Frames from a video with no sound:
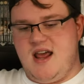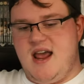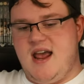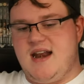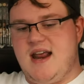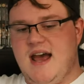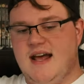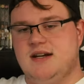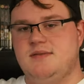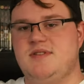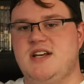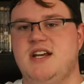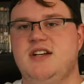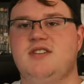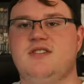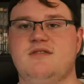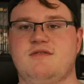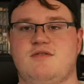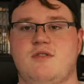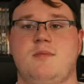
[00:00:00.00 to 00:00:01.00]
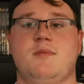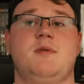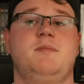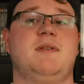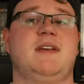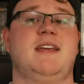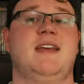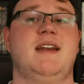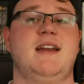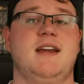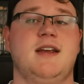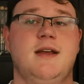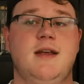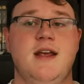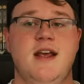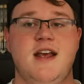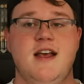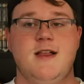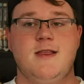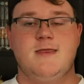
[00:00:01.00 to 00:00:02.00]
an adaptation from the beginning
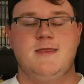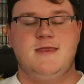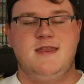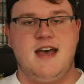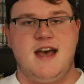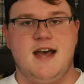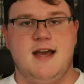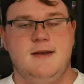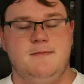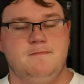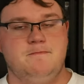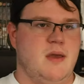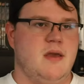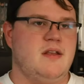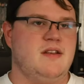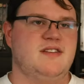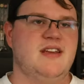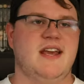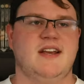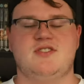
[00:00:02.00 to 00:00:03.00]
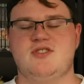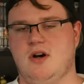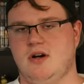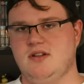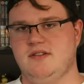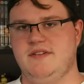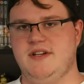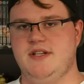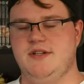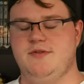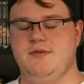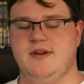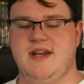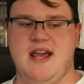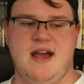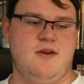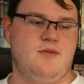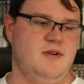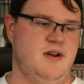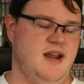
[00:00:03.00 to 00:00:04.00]
that it takes all of it into
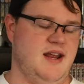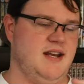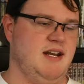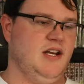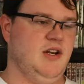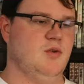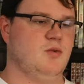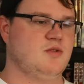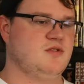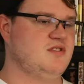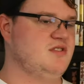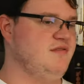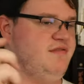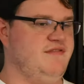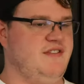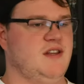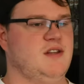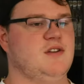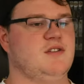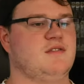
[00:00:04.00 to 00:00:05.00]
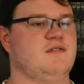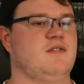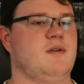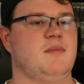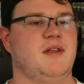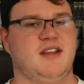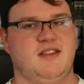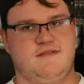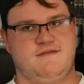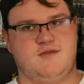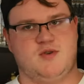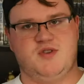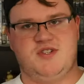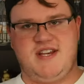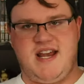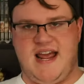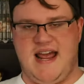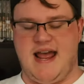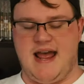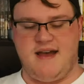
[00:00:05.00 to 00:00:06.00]
account and ignores the filler from like the
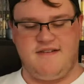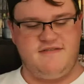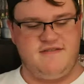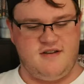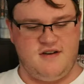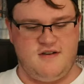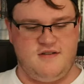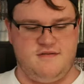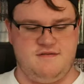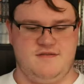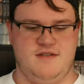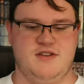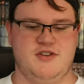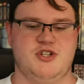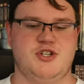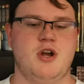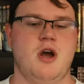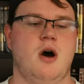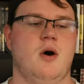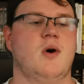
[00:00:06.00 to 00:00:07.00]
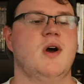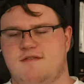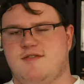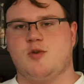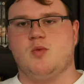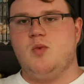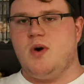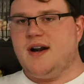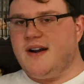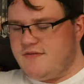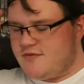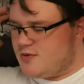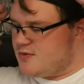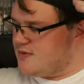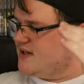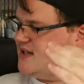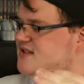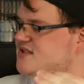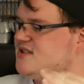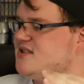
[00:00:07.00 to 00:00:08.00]
first half of the show. For whatever
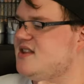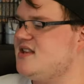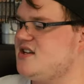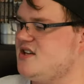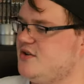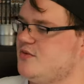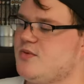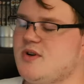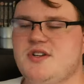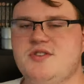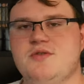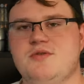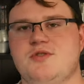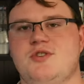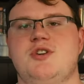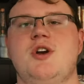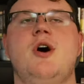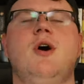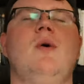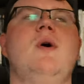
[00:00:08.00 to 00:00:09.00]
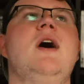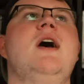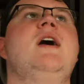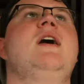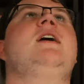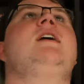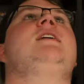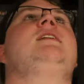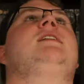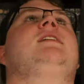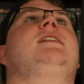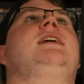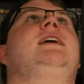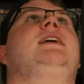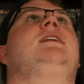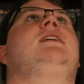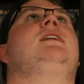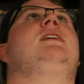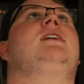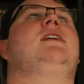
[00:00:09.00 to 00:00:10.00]
reason, the original show,
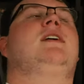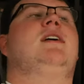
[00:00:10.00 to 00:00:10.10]
like